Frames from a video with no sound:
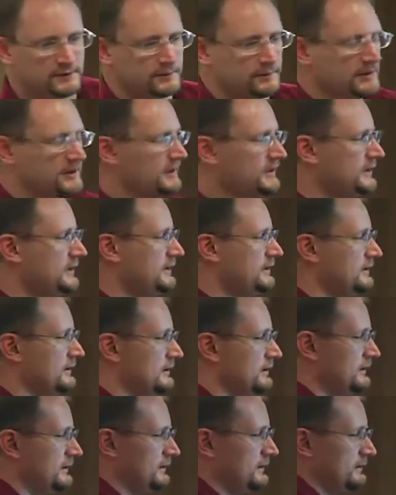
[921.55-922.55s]

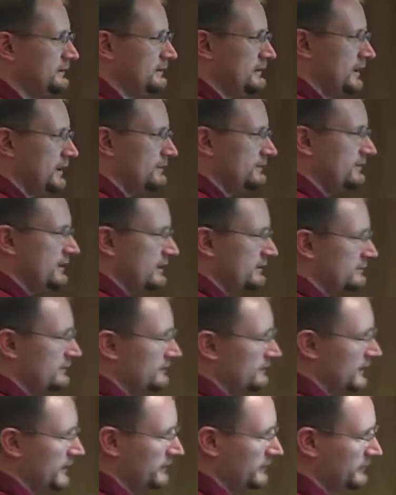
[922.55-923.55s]
vulnerability times
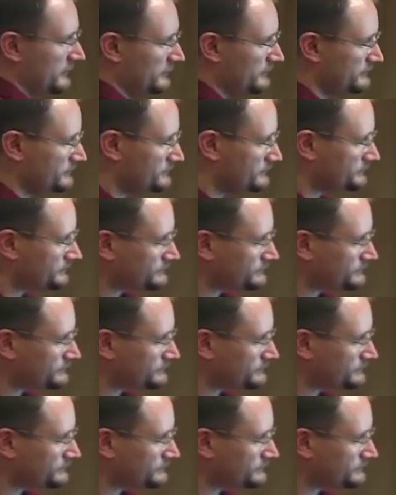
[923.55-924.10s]
asset value.